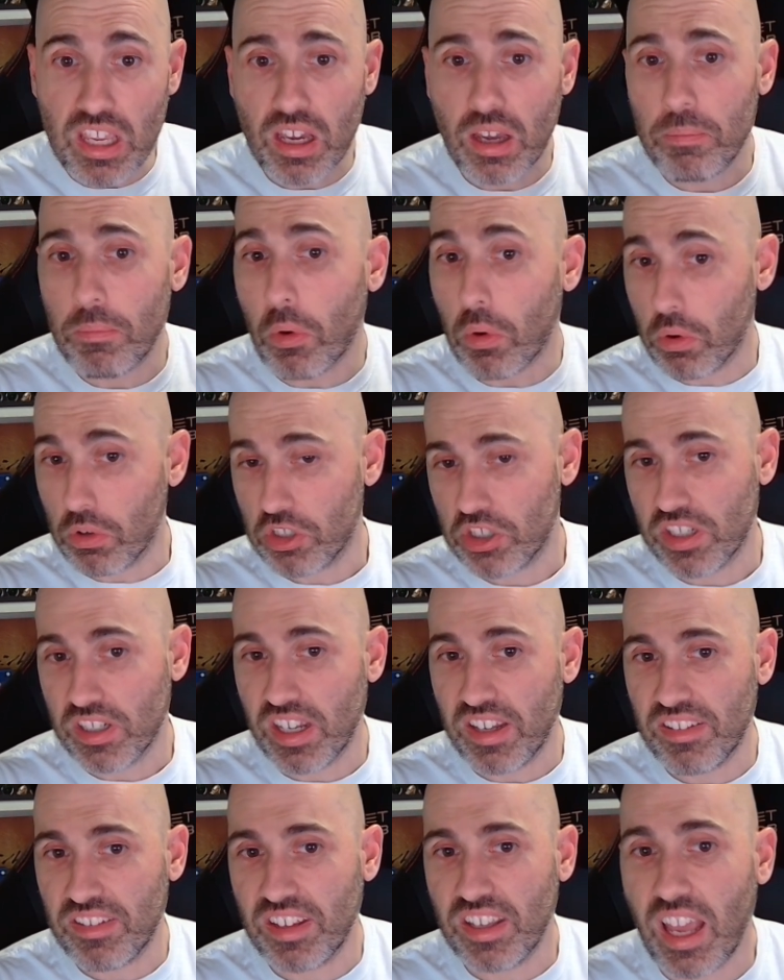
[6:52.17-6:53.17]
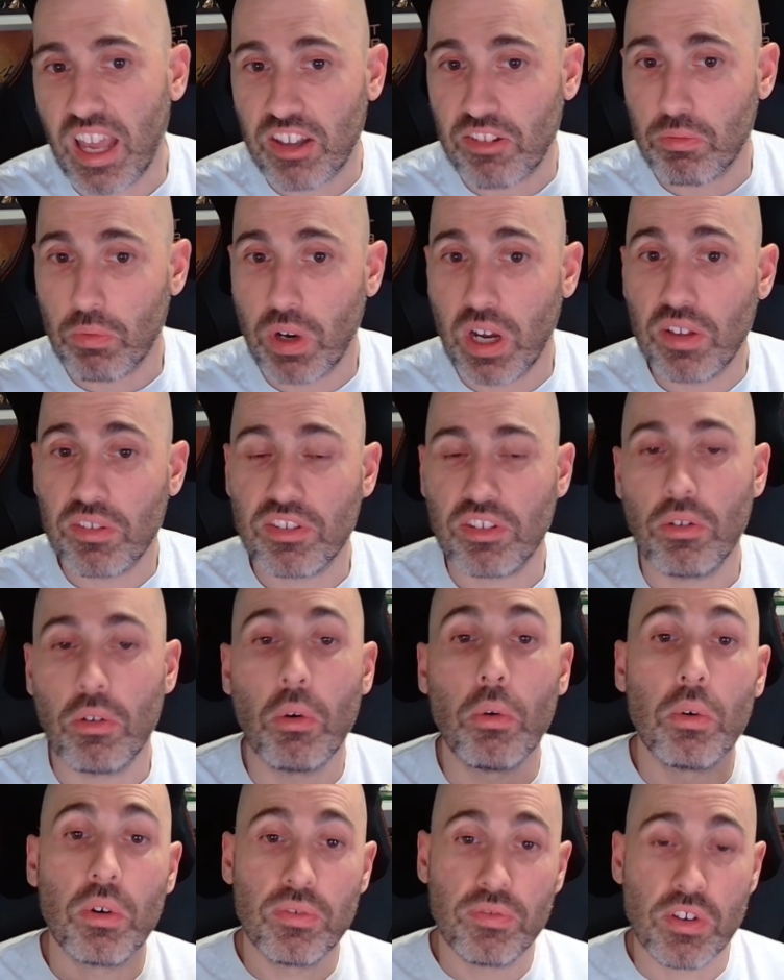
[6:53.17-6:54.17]
auction listing as well, so
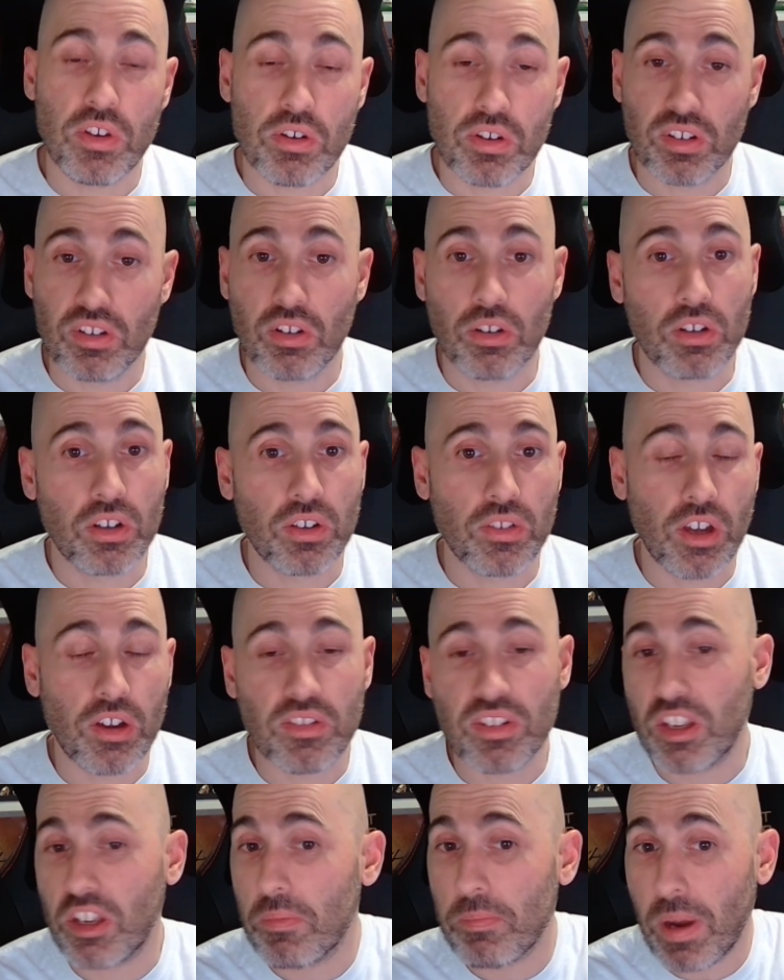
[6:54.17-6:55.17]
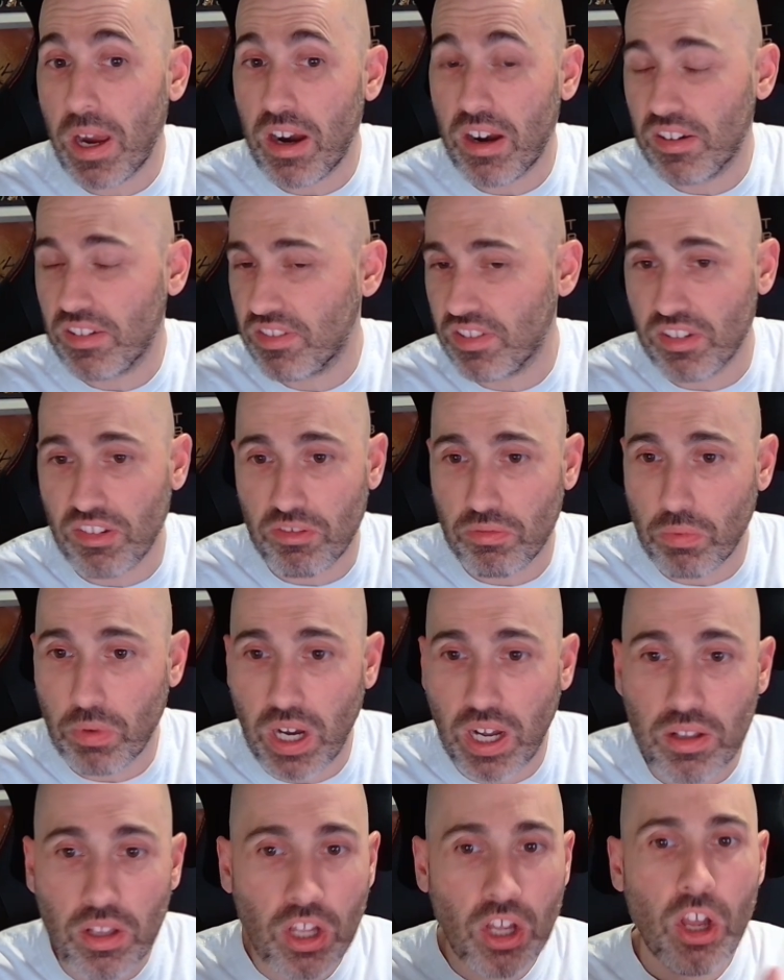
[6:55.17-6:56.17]
all of you can look at those in comparison as
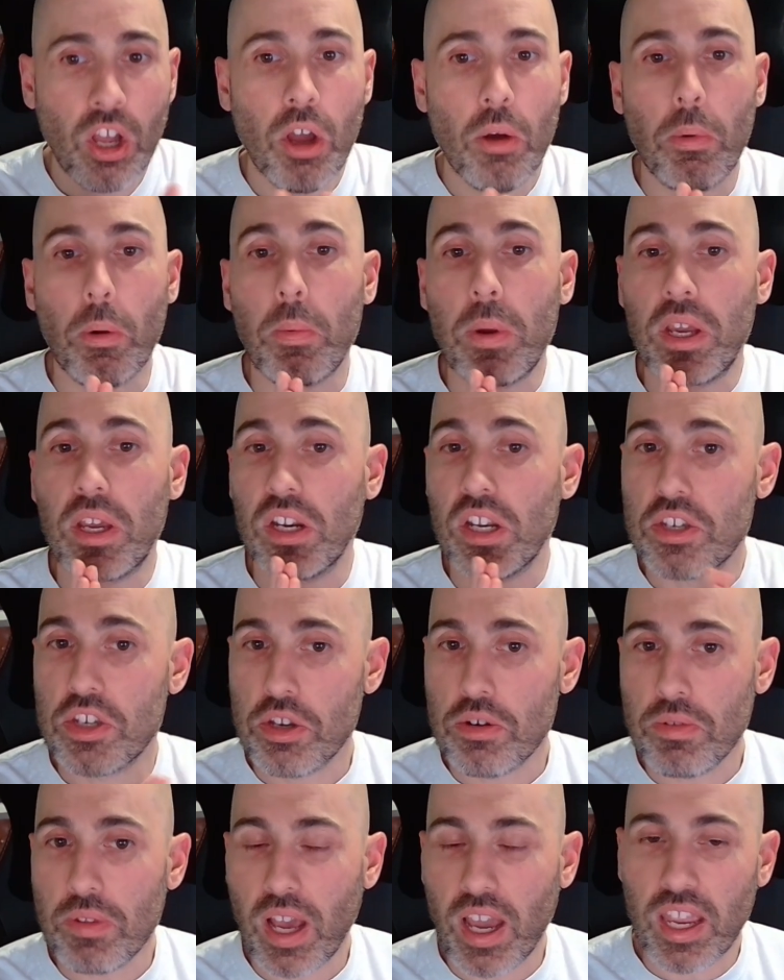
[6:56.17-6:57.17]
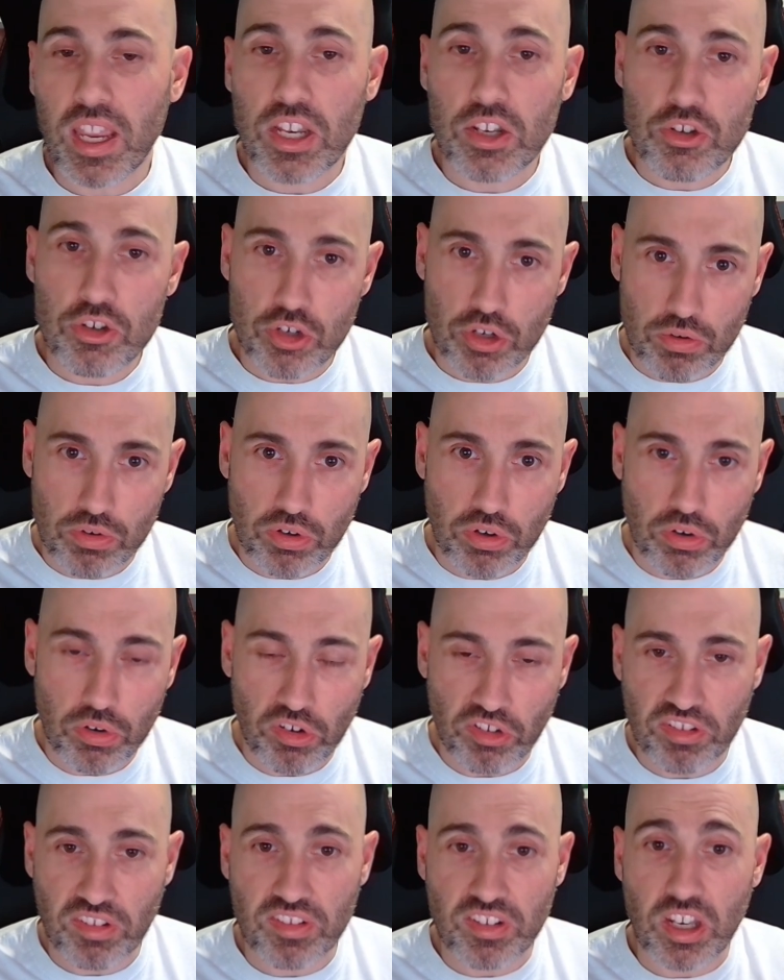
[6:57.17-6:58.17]
well. But we're going to do that in due
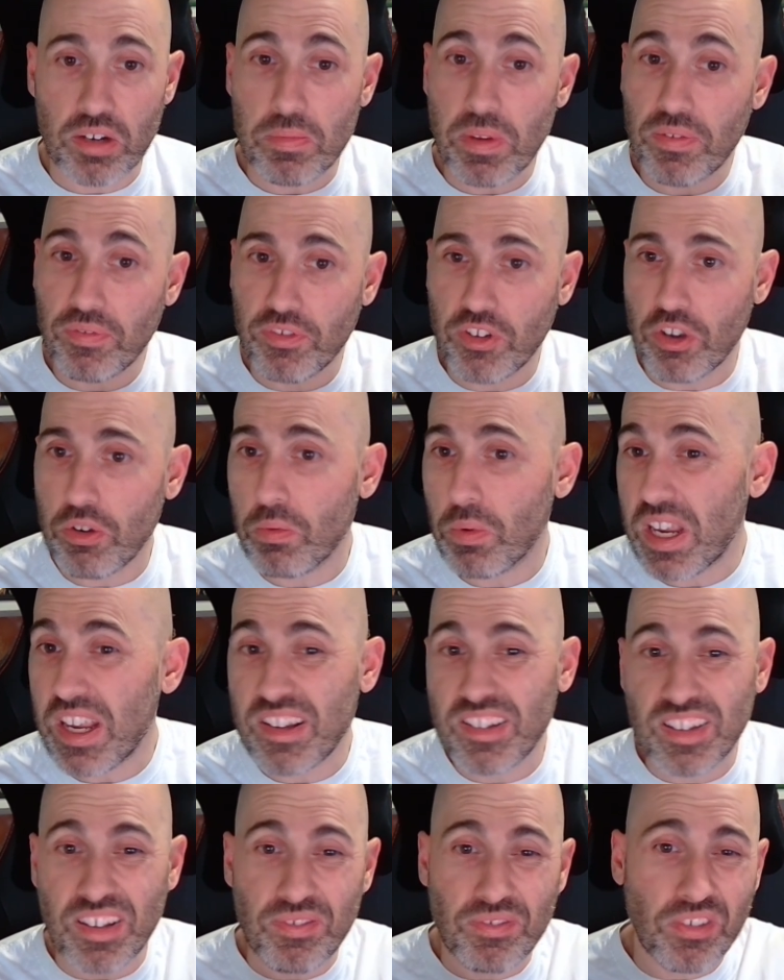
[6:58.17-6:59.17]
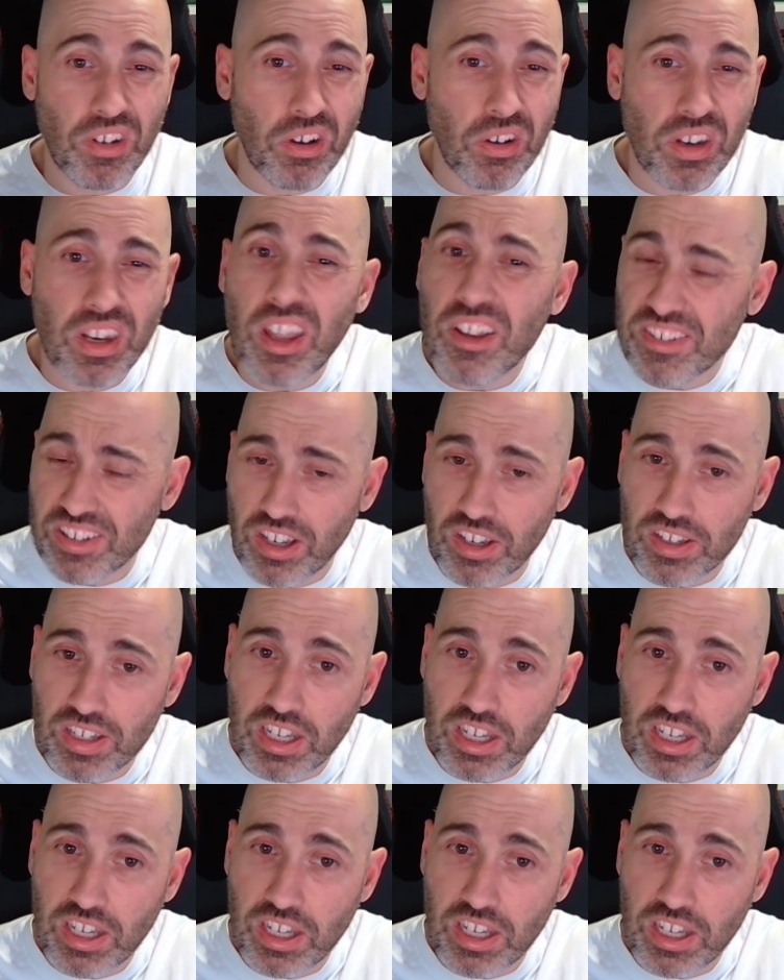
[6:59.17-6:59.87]
course. There's going to be a few weeks, if not slightly